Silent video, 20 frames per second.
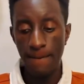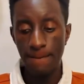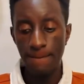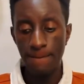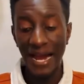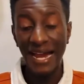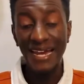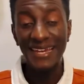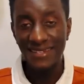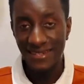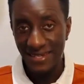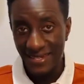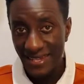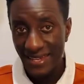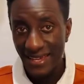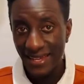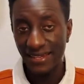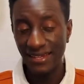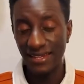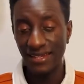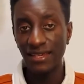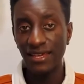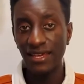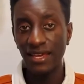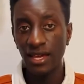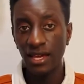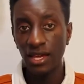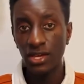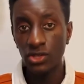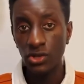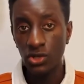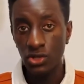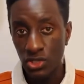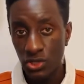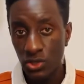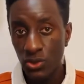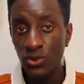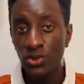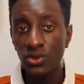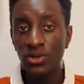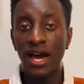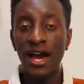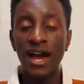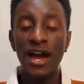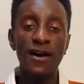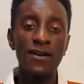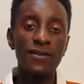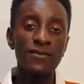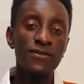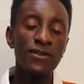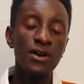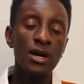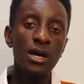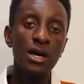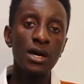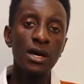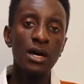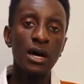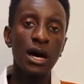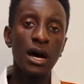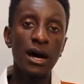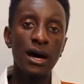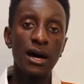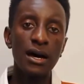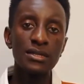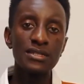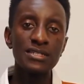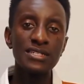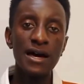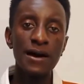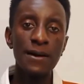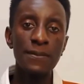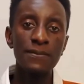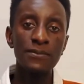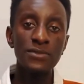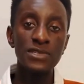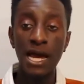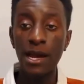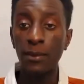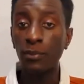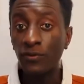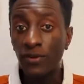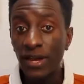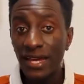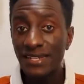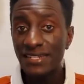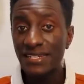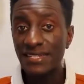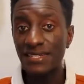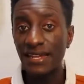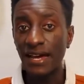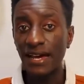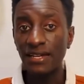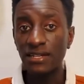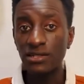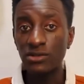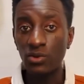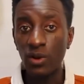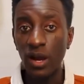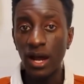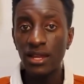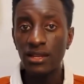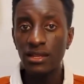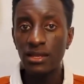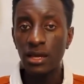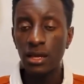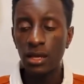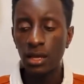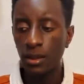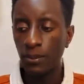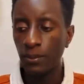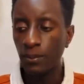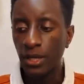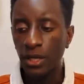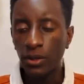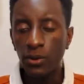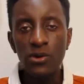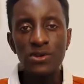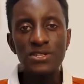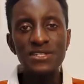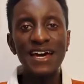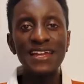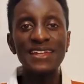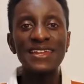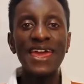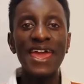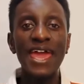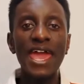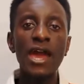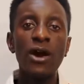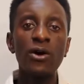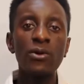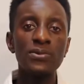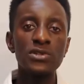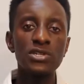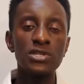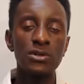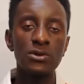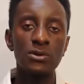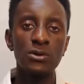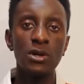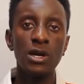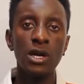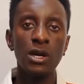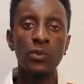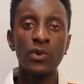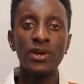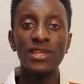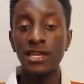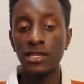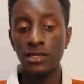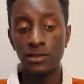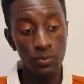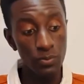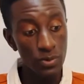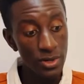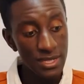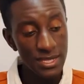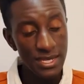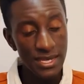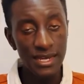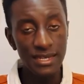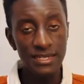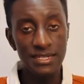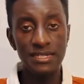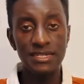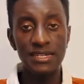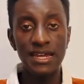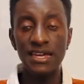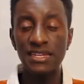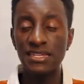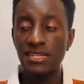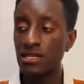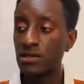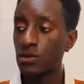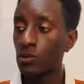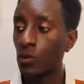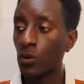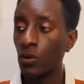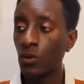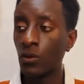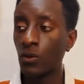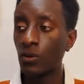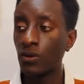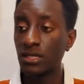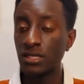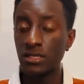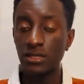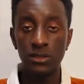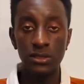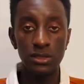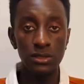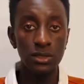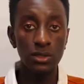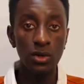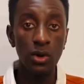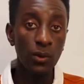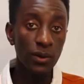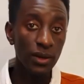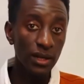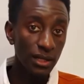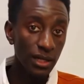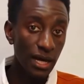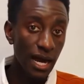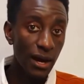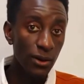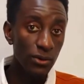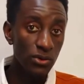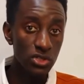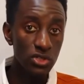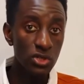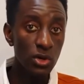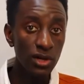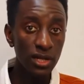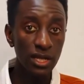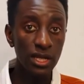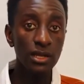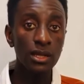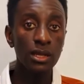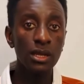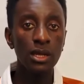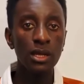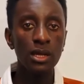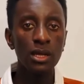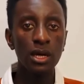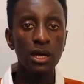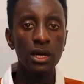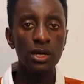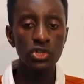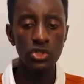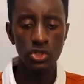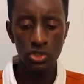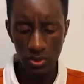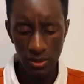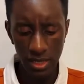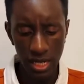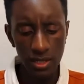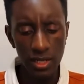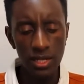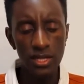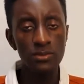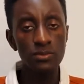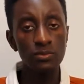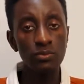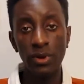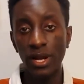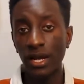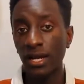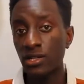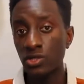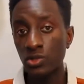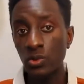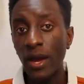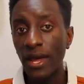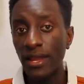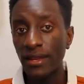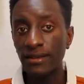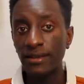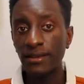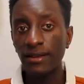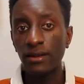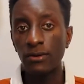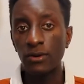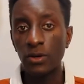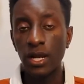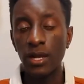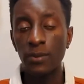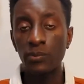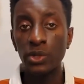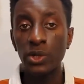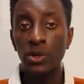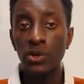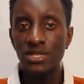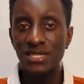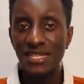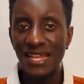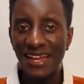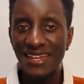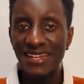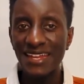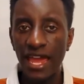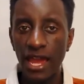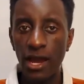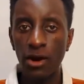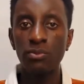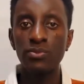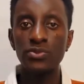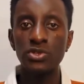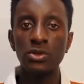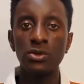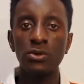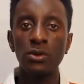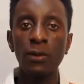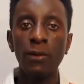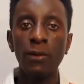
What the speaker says: ideally you should have some type of exercise, right? Because that helps you, whether it's breathing exercises or it's going out jogging, you should at least break a sweat, right? Because that helps you.